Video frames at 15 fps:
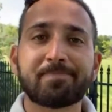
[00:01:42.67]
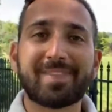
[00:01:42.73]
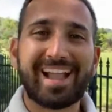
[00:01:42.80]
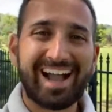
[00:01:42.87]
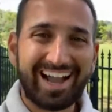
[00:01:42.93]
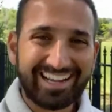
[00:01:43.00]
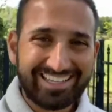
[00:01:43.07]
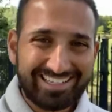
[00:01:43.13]

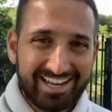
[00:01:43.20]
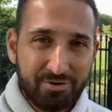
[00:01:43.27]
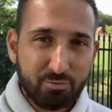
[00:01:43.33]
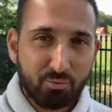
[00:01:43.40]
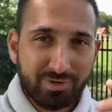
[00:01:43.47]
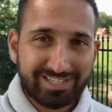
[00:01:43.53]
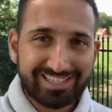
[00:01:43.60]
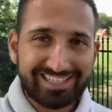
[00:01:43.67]
I didn't
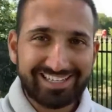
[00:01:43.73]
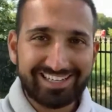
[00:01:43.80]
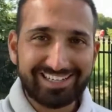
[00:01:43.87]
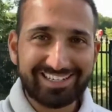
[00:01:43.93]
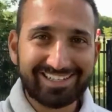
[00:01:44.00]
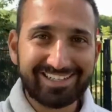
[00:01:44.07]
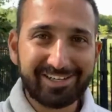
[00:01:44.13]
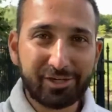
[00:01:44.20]
really,
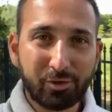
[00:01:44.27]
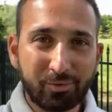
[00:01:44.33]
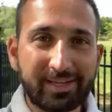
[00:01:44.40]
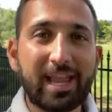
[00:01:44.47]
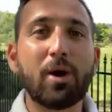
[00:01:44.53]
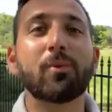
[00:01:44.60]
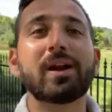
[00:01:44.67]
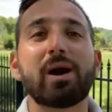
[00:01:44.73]

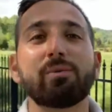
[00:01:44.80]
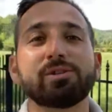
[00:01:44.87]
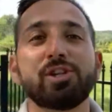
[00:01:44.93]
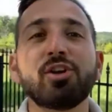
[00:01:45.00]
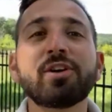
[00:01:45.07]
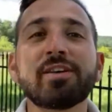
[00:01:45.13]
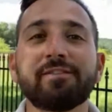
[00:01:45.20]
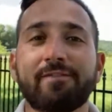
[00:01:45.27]
get what I was
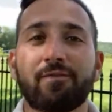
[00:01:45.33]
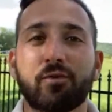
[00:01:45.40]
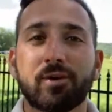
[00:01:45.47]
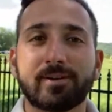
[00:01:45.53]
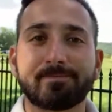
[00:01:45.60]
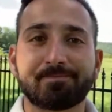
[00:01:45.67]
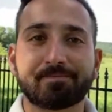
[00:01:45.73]
looking for.